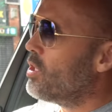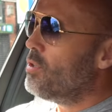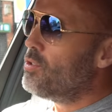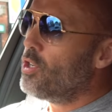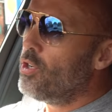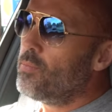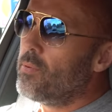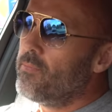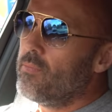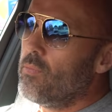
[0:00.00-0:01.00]
YouTube,
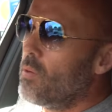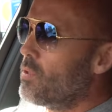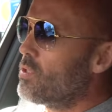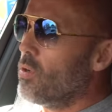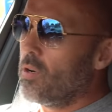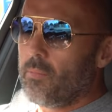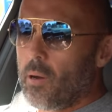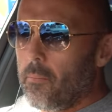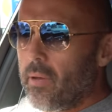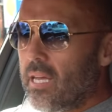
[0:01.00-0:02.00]
when we're talking
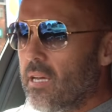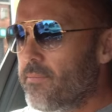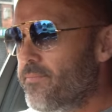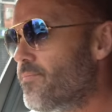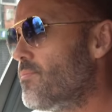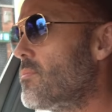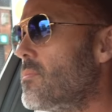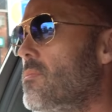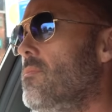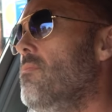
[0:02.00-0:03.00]
about me,
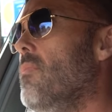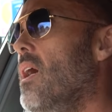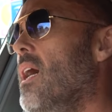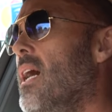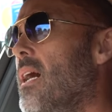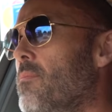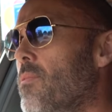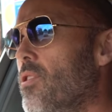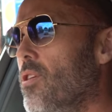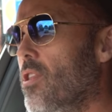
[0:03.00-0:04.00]

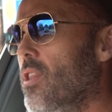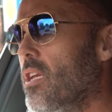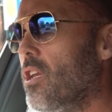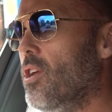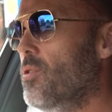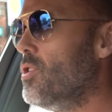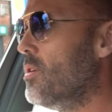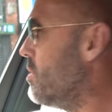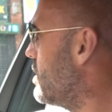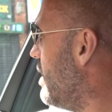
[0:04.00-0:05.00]
the other thing that
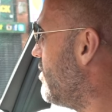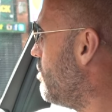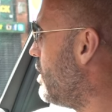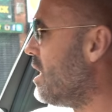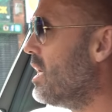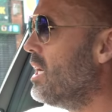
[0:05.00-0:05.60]
YouTube has given me,